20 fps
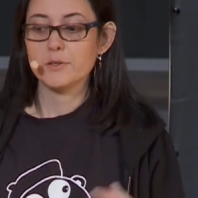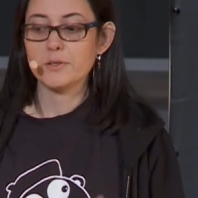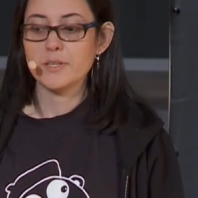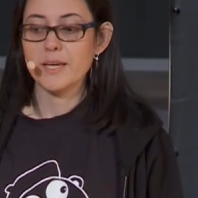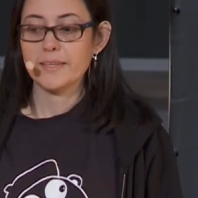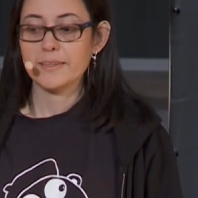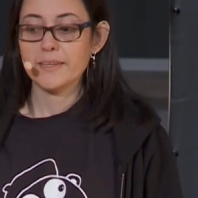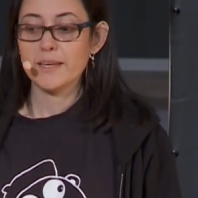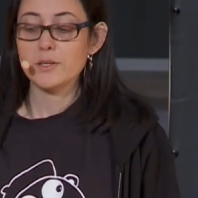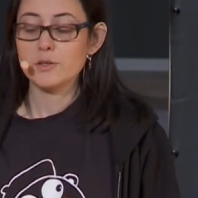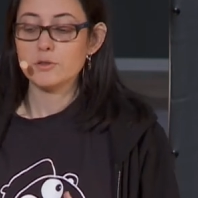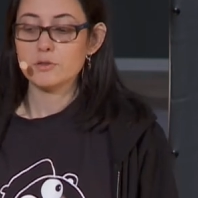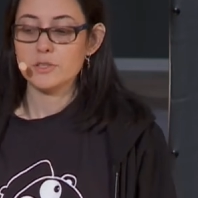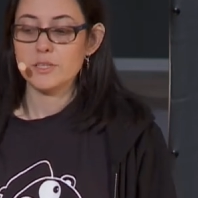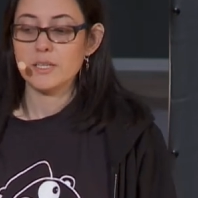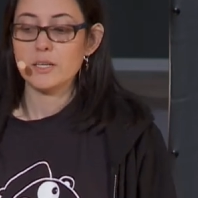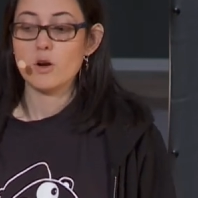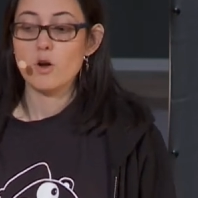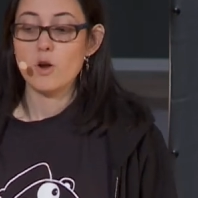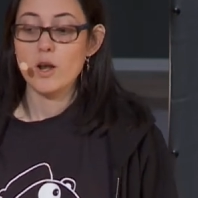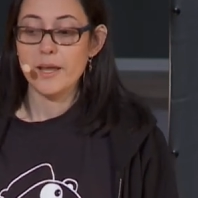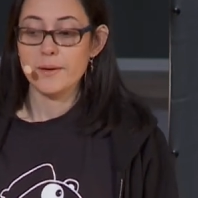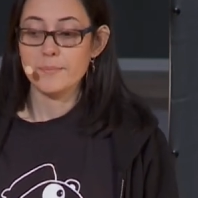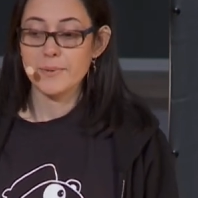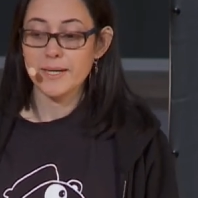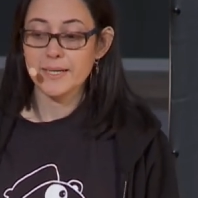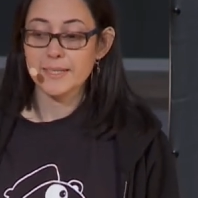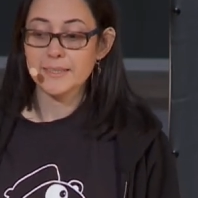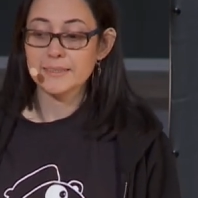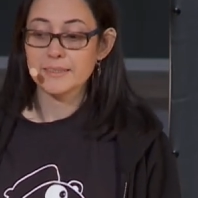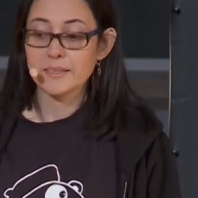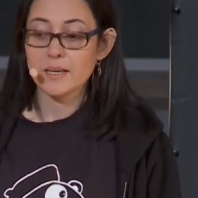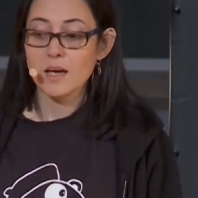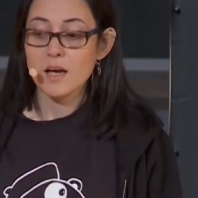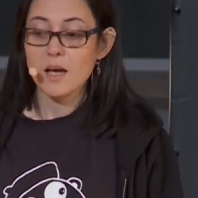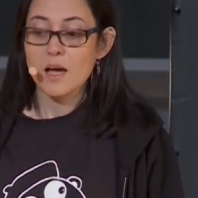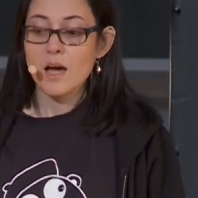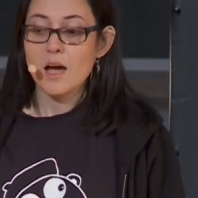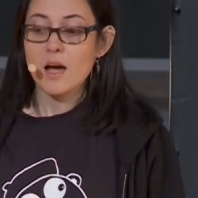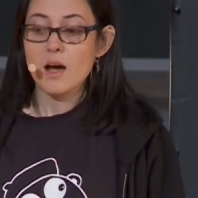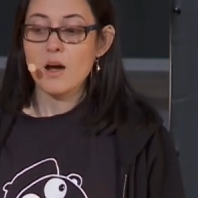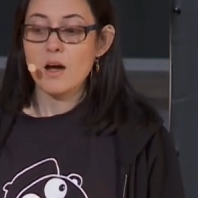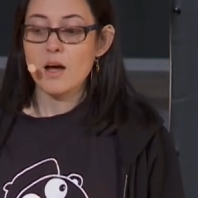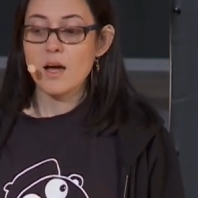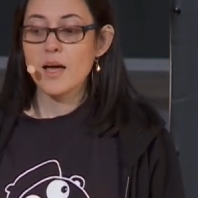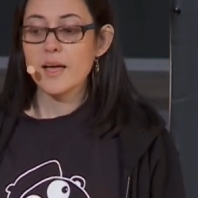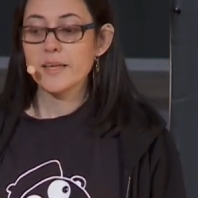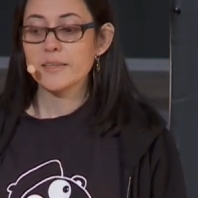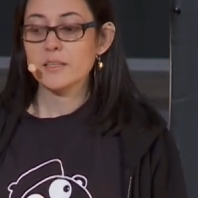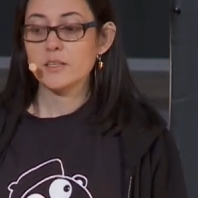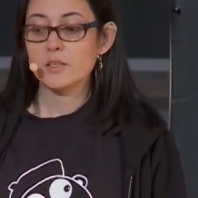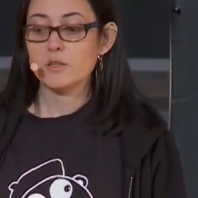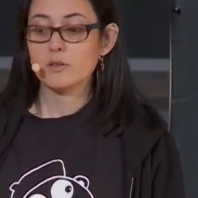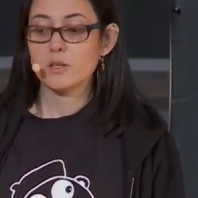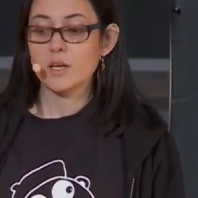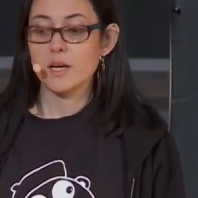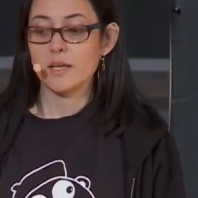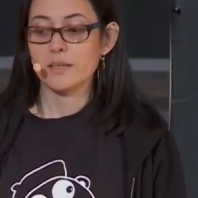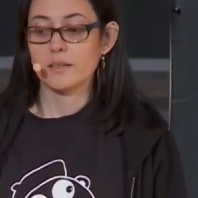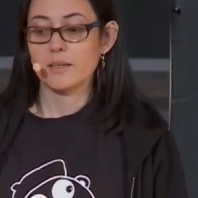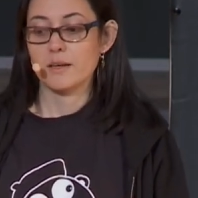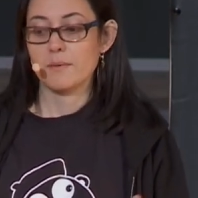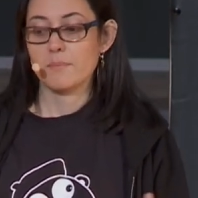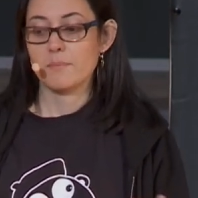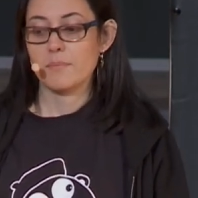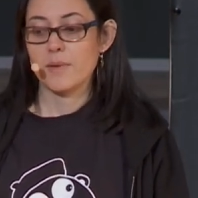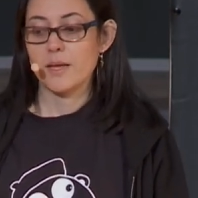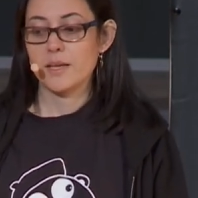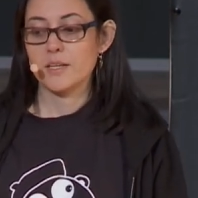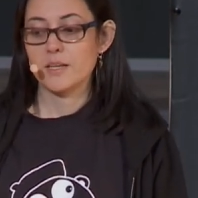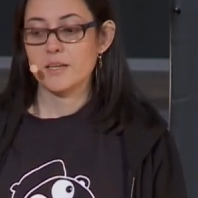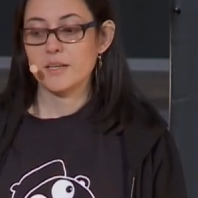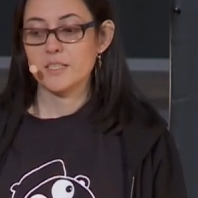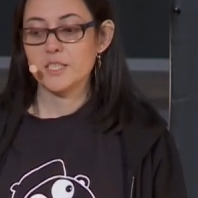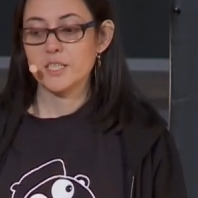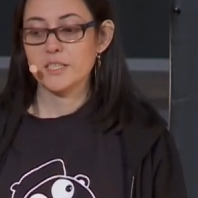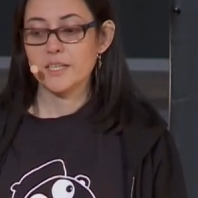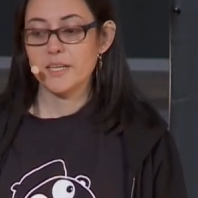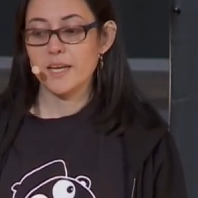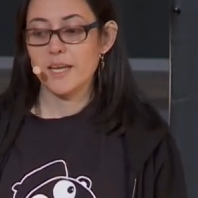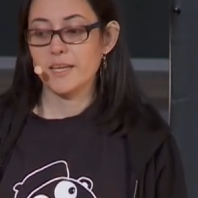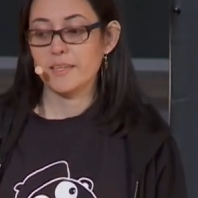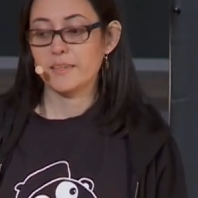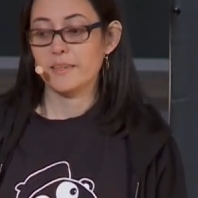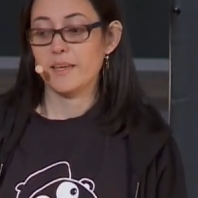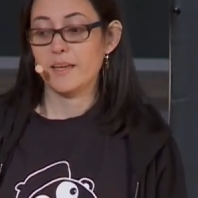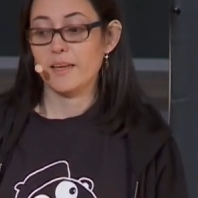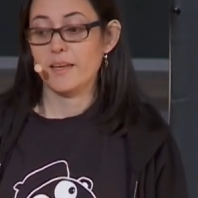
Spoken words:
new data using Go libraries. And you can generate